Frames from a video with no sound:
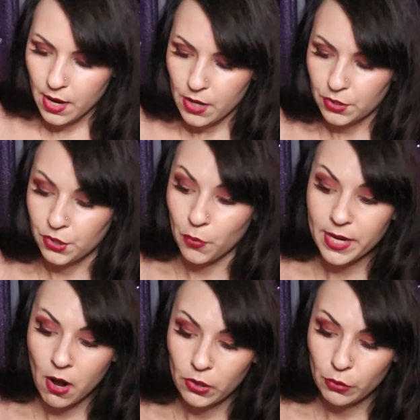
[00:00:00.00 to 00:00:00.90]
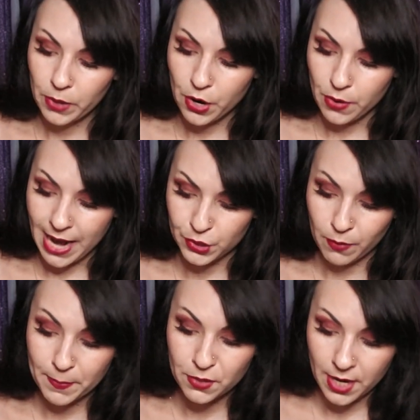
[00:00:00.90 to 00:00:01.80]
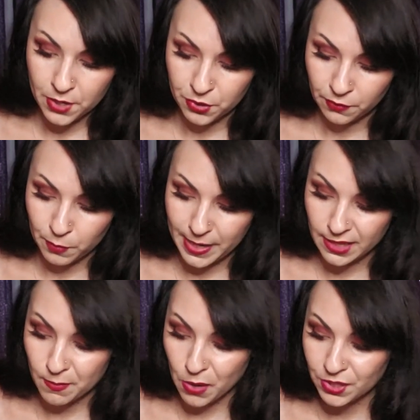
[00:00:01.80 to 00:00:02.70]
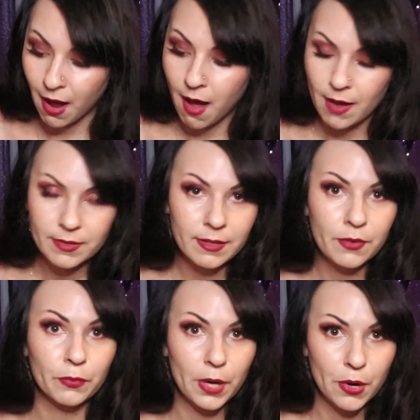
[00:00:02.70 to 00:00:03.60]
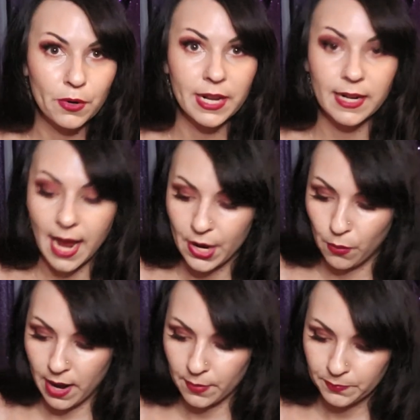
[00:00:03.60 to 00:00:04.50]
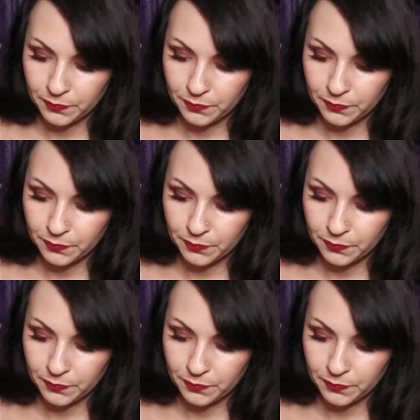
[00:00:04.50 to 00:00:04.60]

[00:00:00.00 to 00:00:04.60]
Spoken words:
Stony Hollow Road has a reputation for being the most haunted road in Iowa.